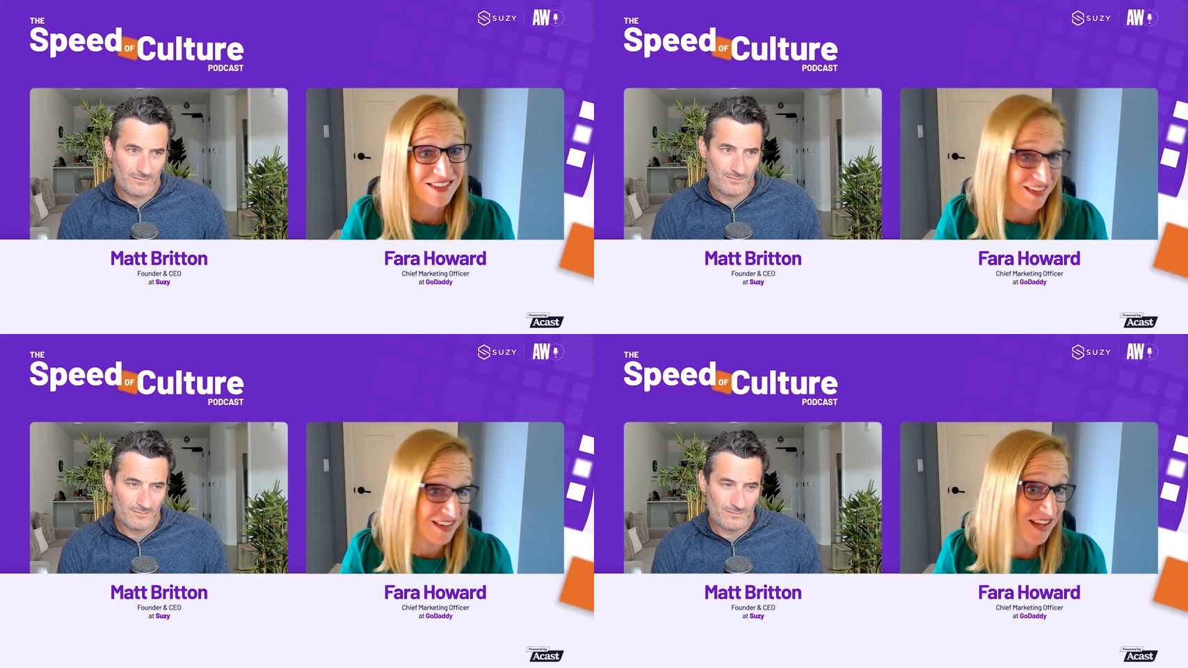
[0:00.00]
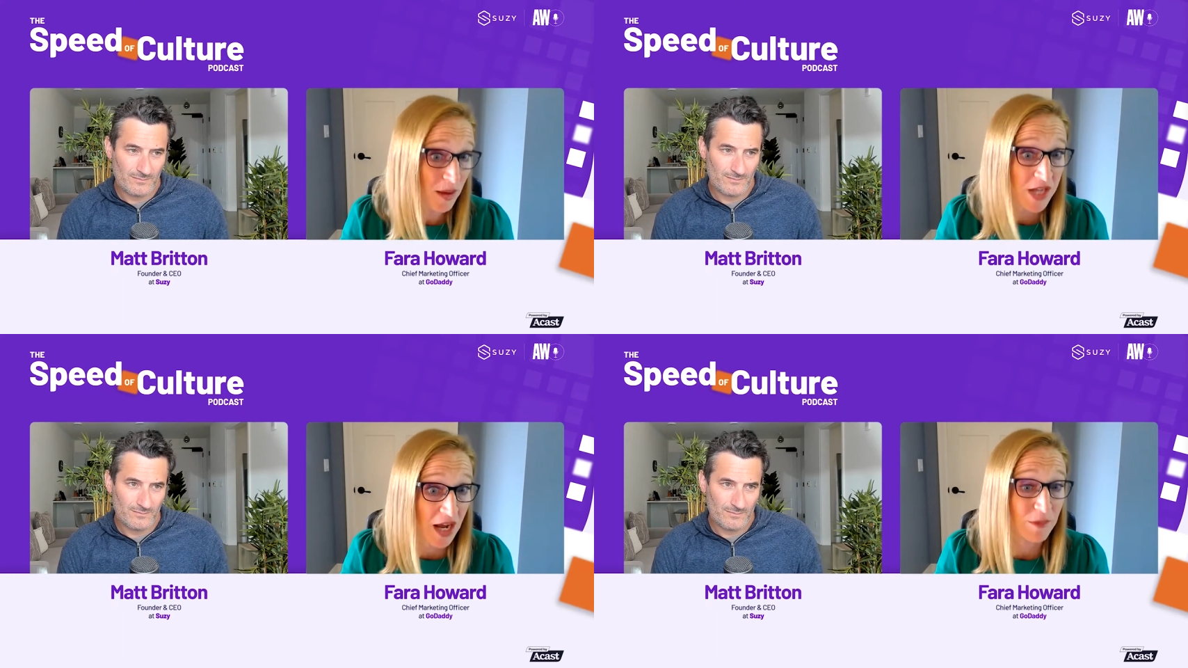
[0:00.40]
Speaker 1: and
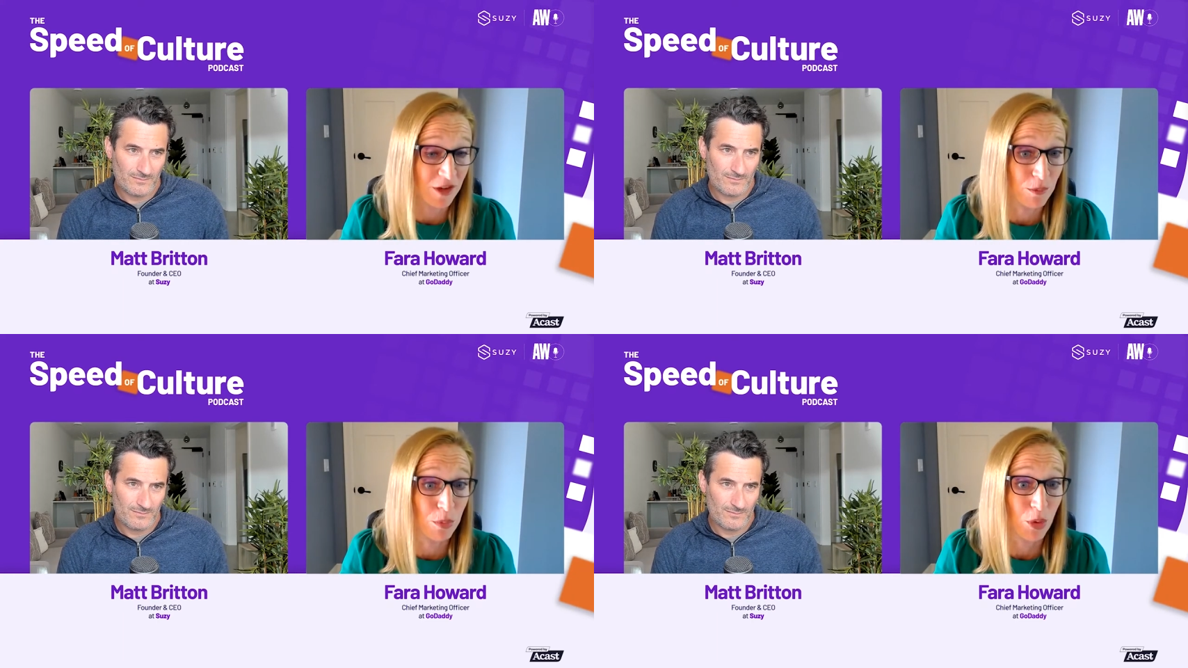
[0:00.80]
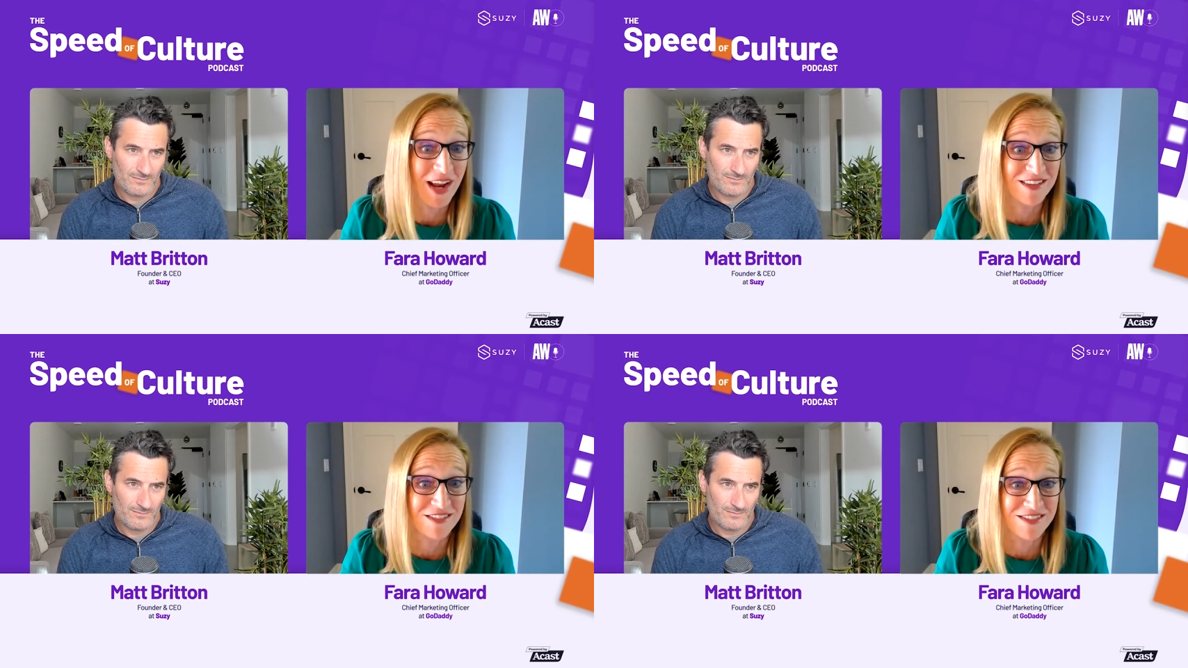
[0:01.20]
sometimes a
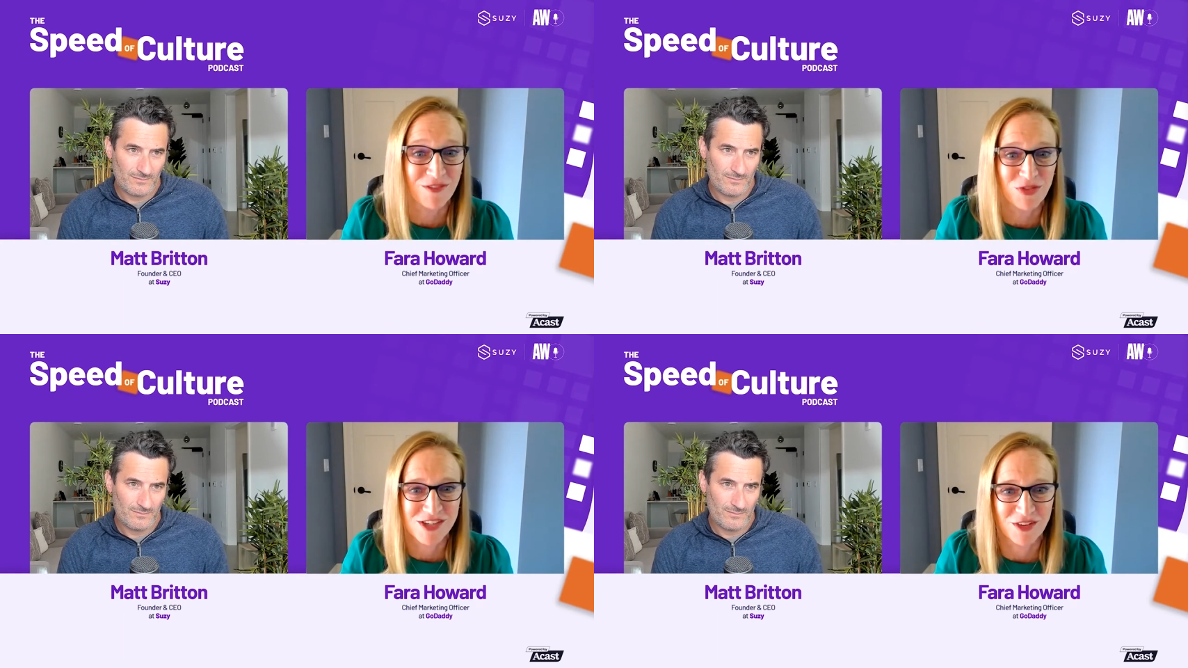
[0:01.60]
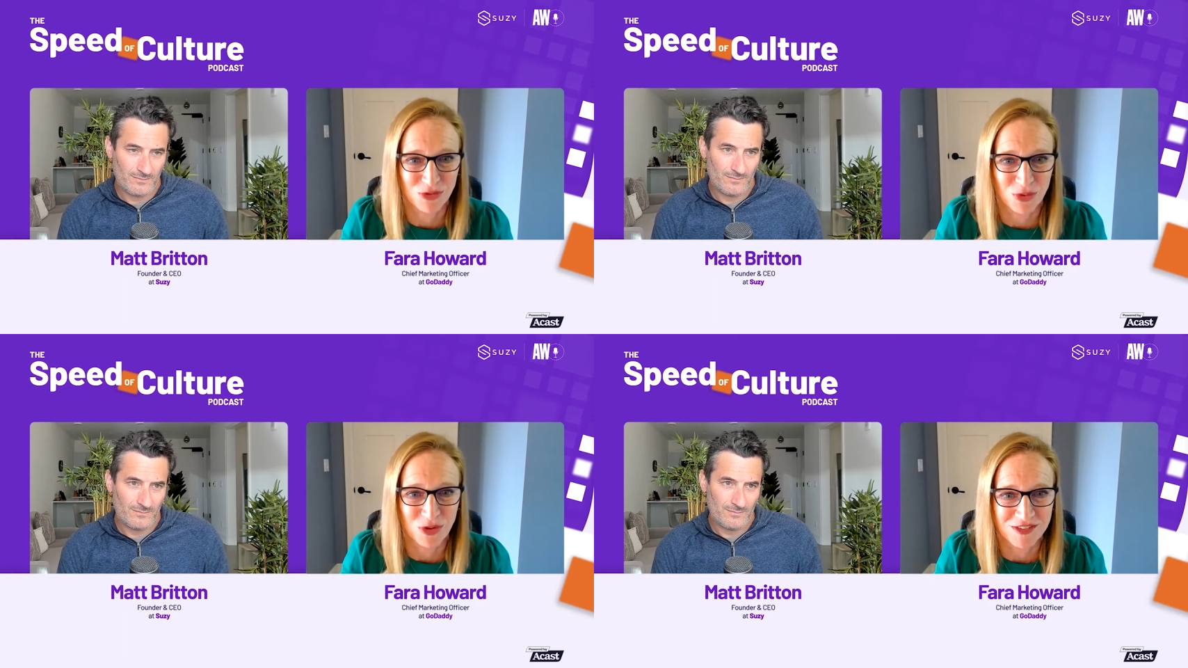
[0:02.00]
brands if they're telling
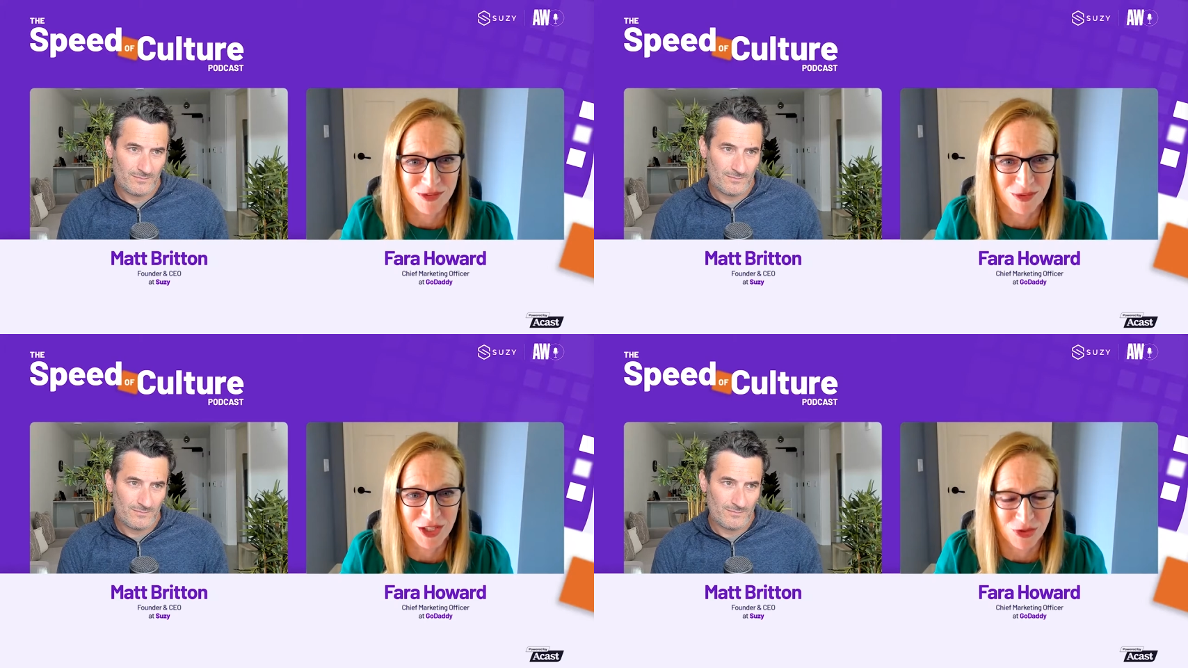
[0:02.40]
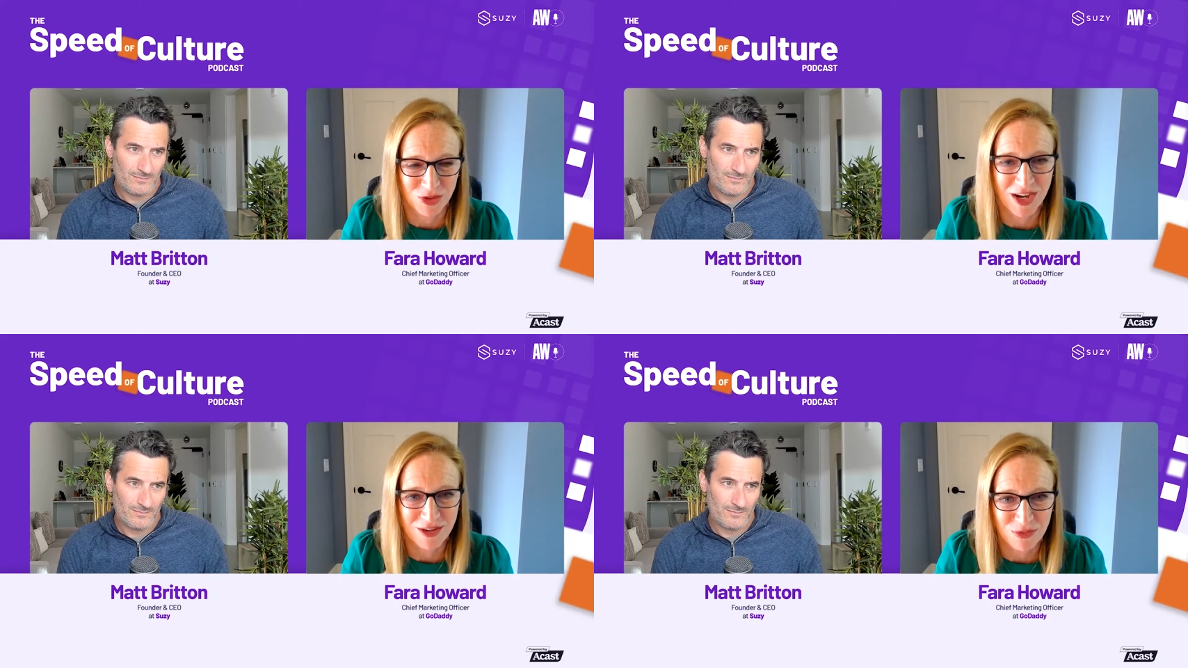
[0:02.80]
stories in really
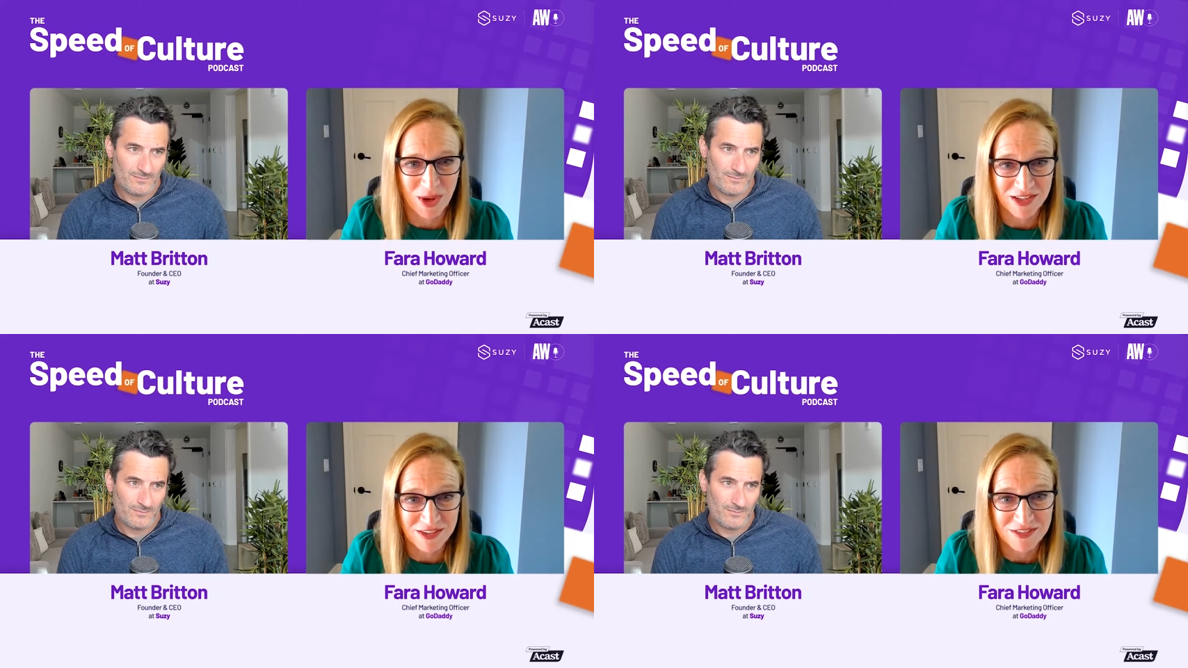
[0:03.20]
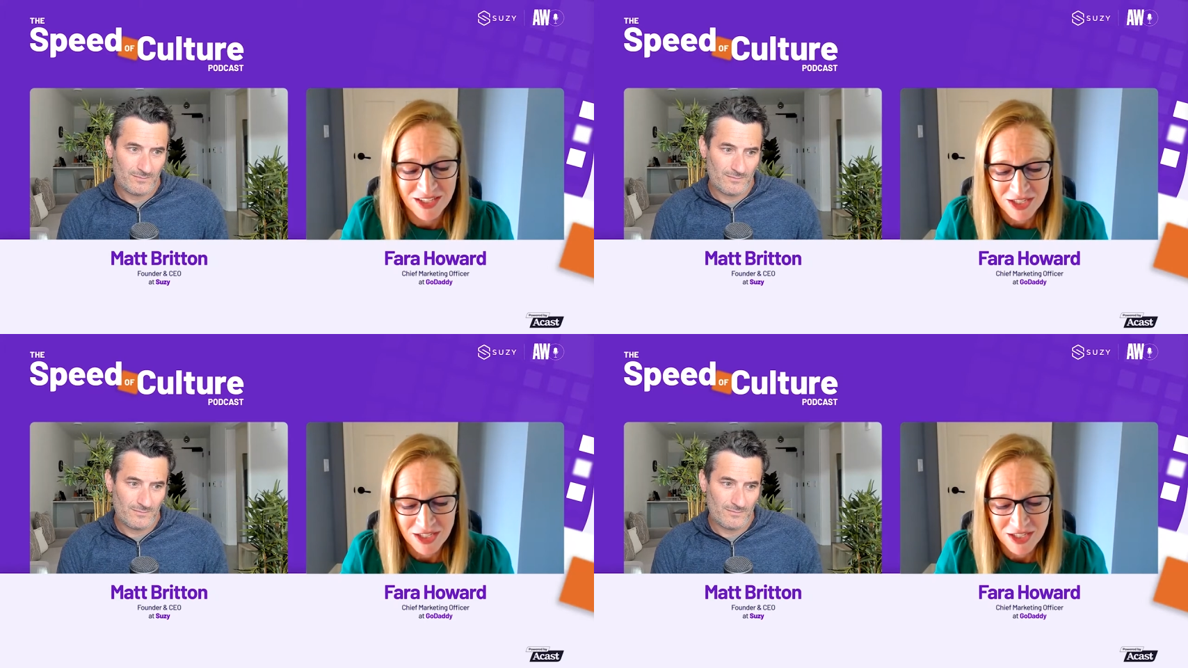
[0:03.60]
creative ways.